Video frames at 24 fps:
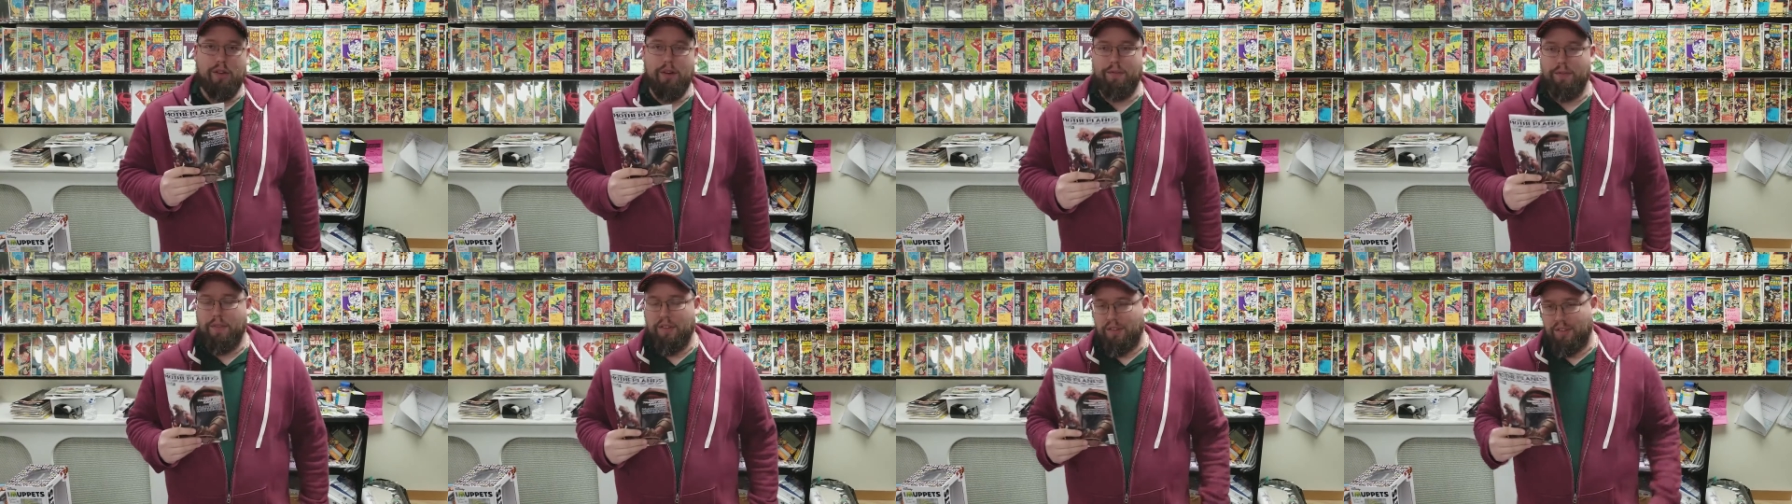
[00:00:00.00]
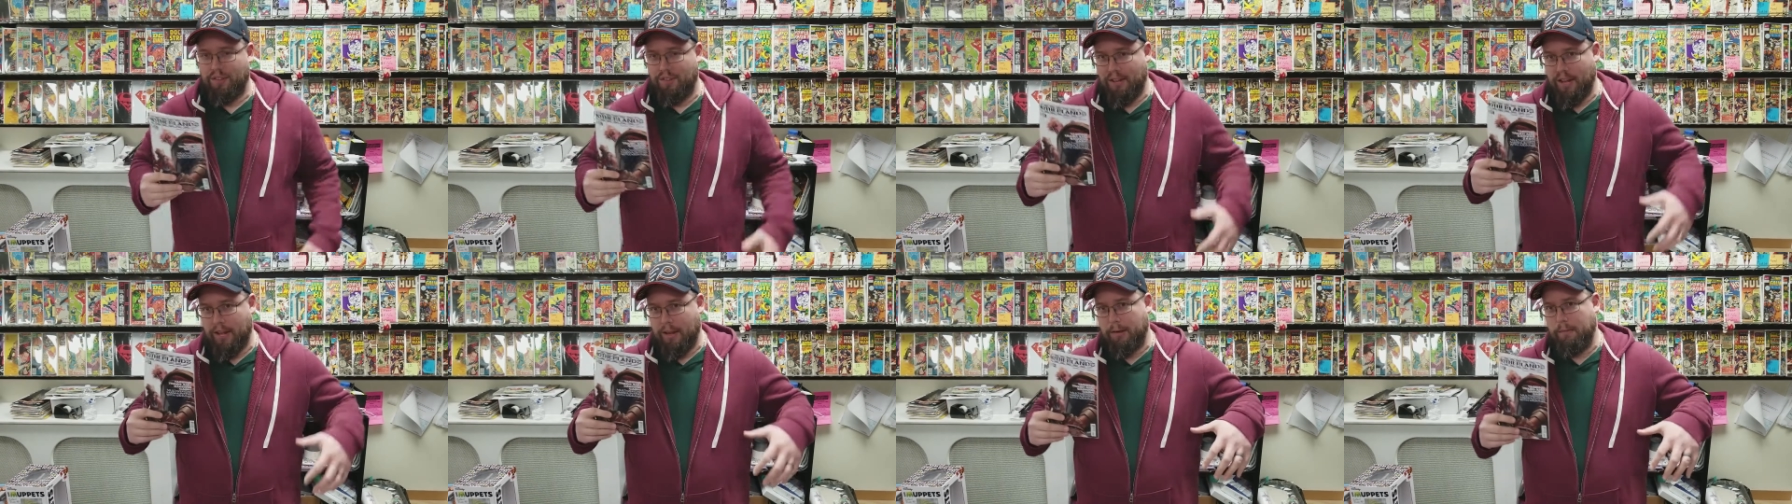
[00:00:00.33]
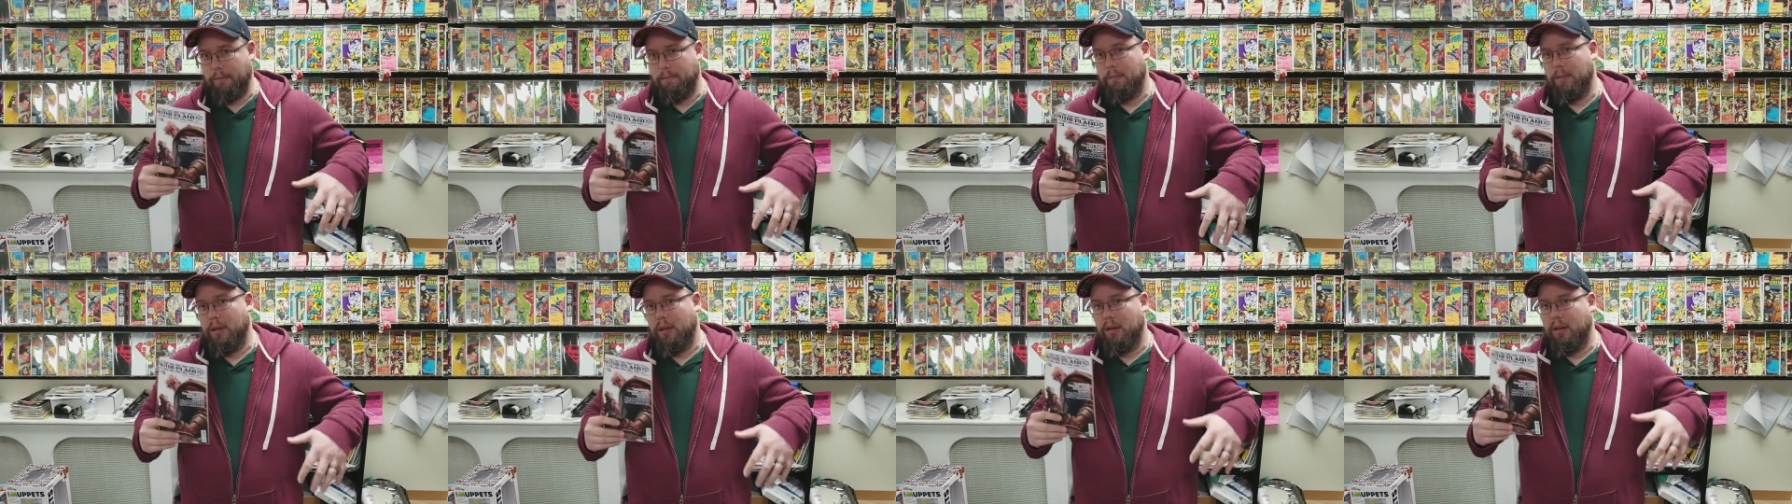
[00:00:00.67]
of the
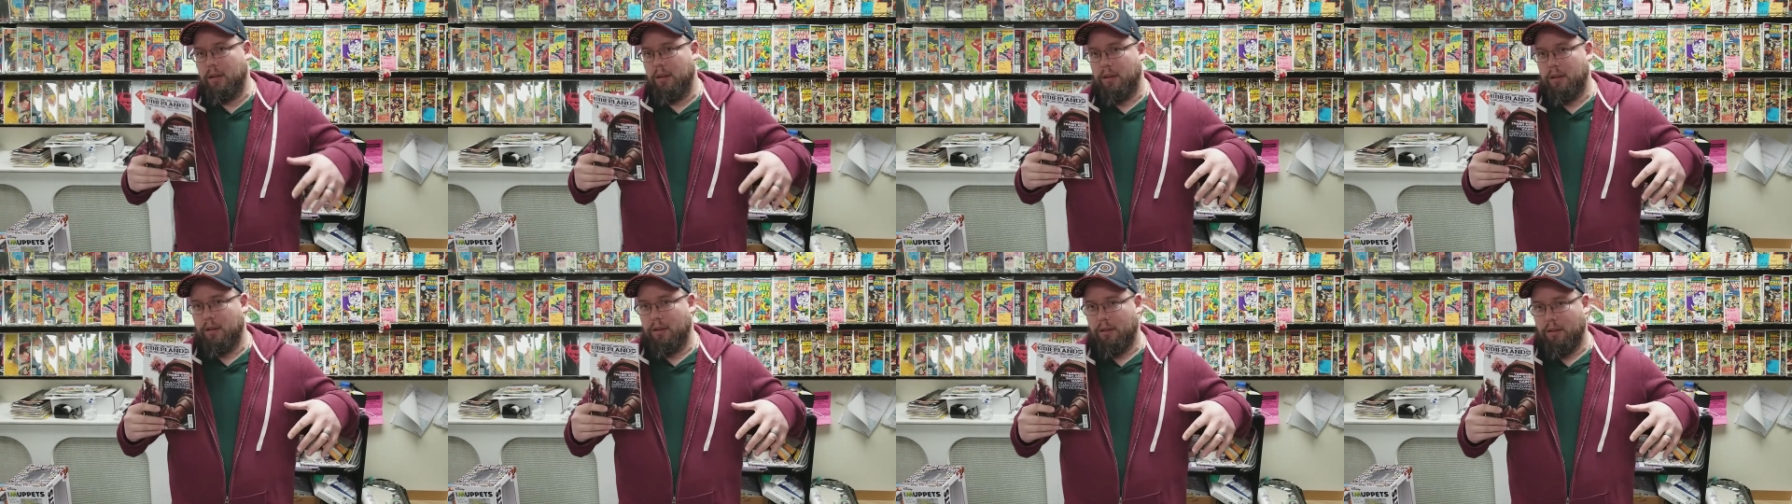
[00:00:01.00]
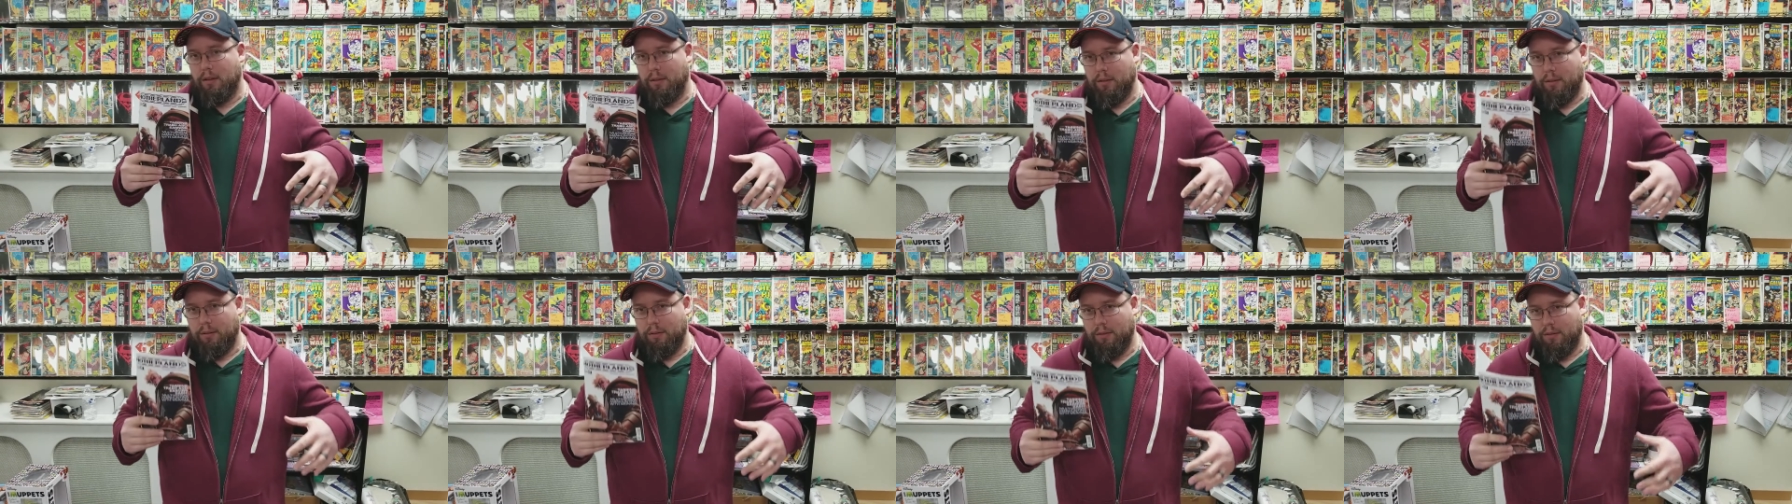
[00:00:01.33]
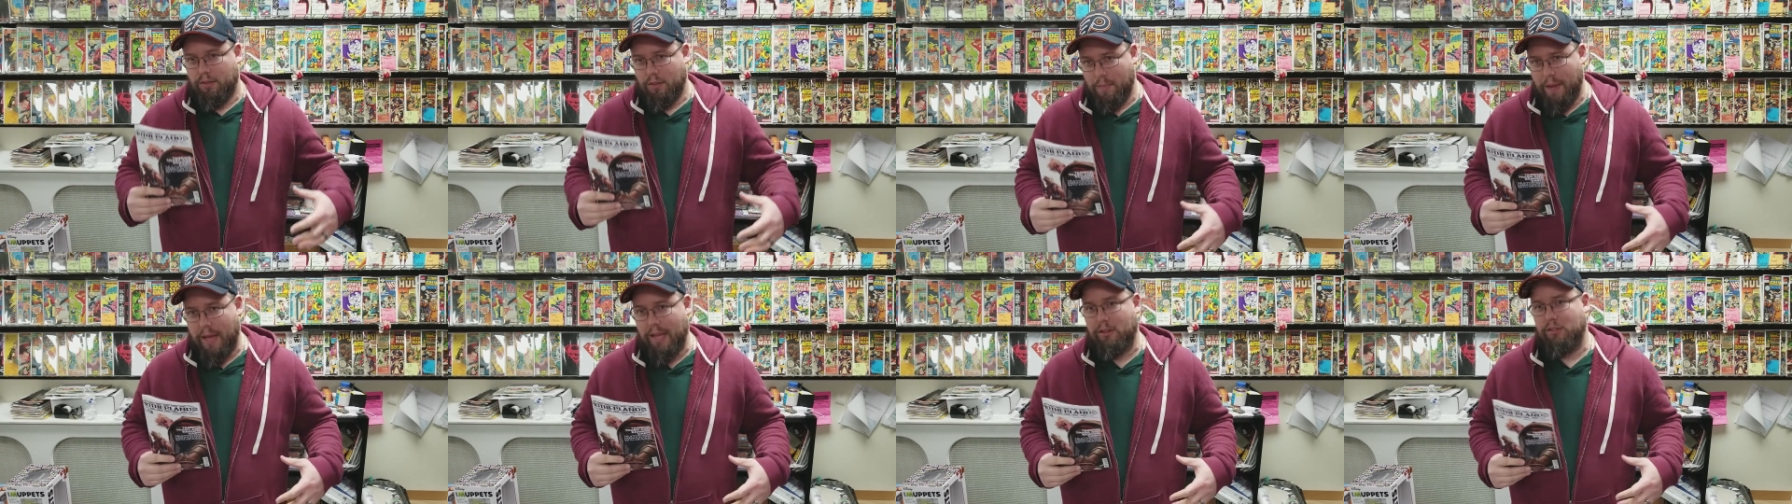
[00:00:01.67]
same
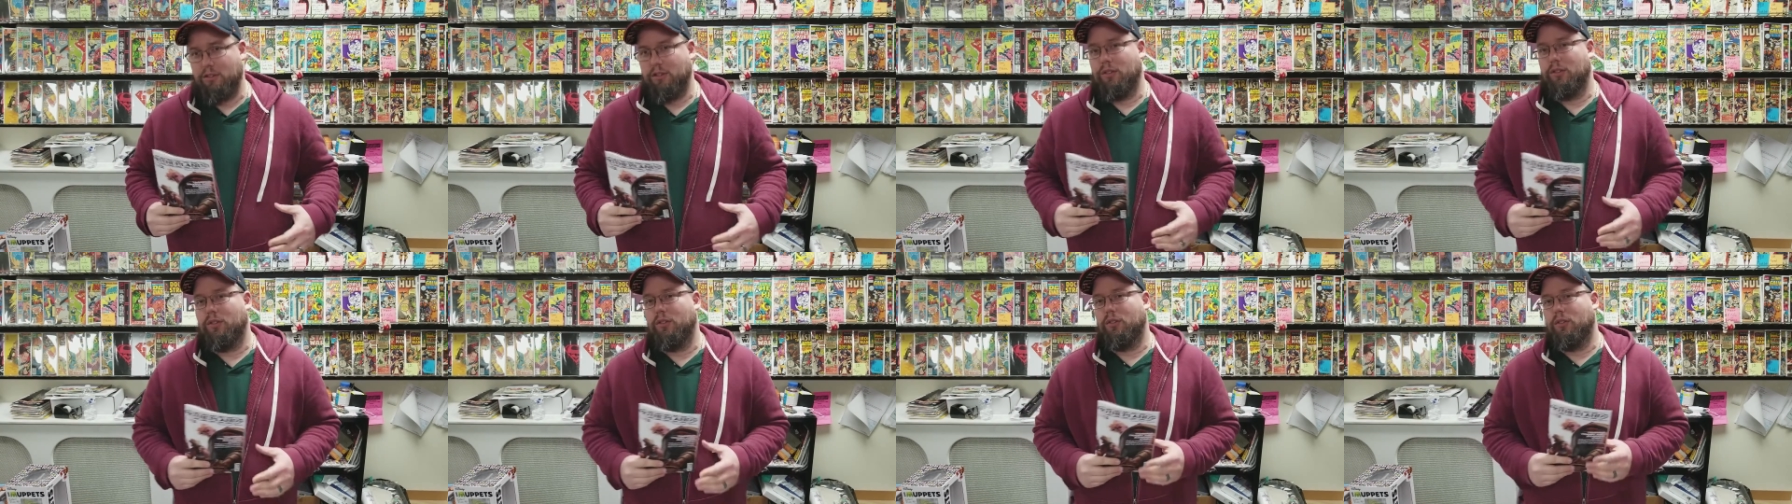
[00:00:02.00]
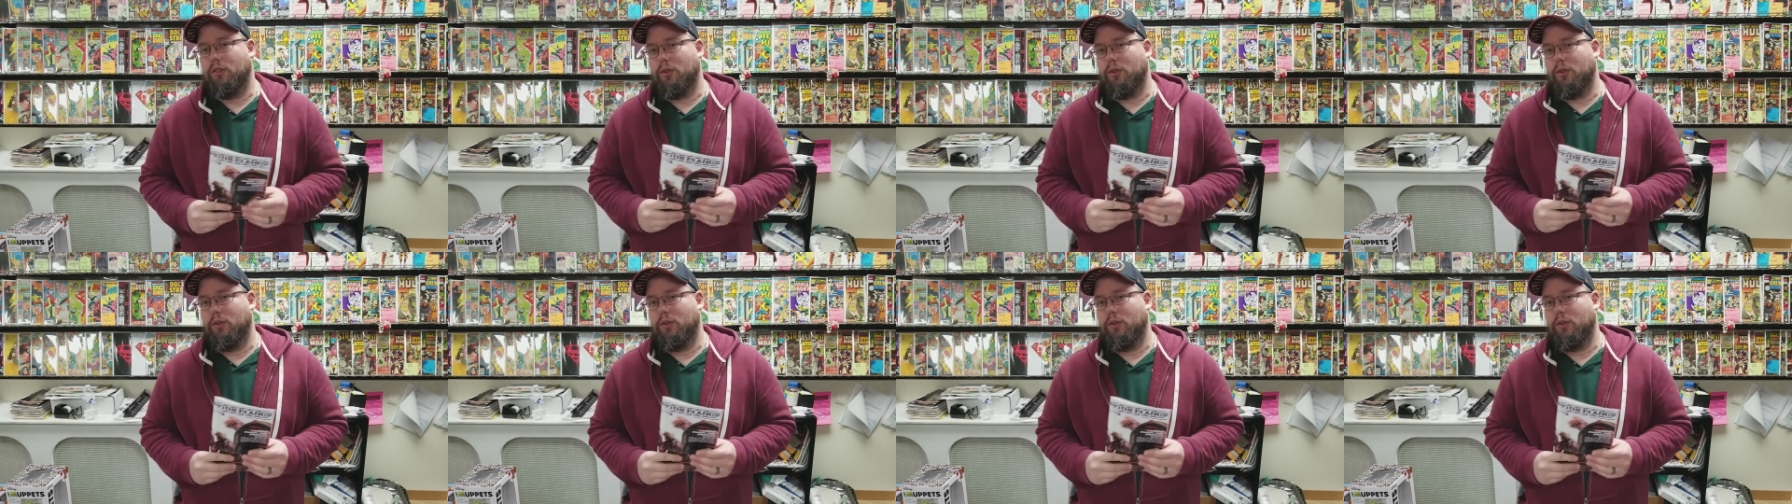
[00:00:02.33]
dimensions.